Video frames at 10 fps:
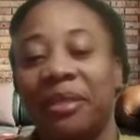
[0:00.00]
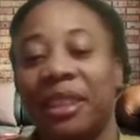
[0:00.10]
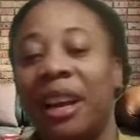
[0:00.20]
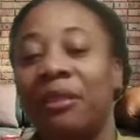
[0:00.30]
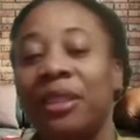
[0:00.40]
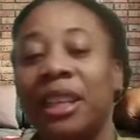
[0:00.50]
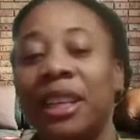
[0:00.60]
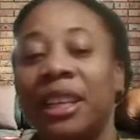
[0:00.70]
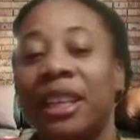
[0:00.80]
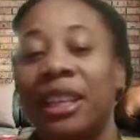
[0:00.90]
of
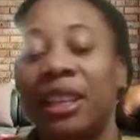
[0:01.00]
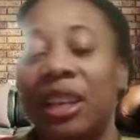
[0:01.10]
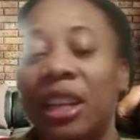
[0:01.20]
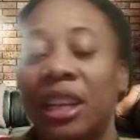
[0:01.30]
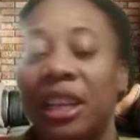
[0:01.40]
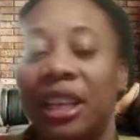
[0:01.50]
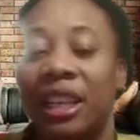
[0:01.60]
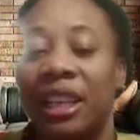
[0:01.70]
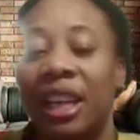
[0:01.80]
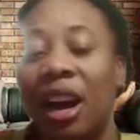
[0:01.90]
the
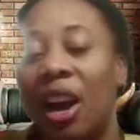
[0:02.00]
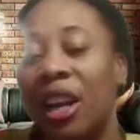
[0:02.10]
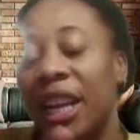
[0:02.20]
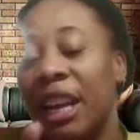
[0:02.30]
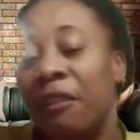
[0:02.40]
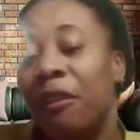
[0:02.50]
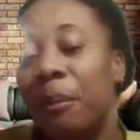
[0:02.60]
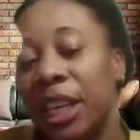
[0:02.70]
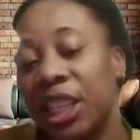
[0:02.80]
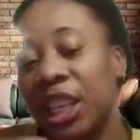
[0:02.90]
or the
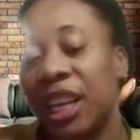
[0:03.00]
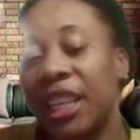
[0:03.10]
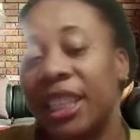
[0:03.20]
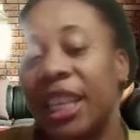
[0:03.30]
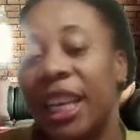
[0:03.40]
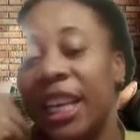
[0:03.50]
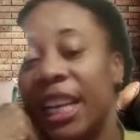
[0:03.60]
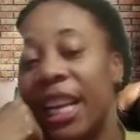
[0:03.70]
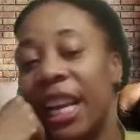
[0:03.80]
information contained in the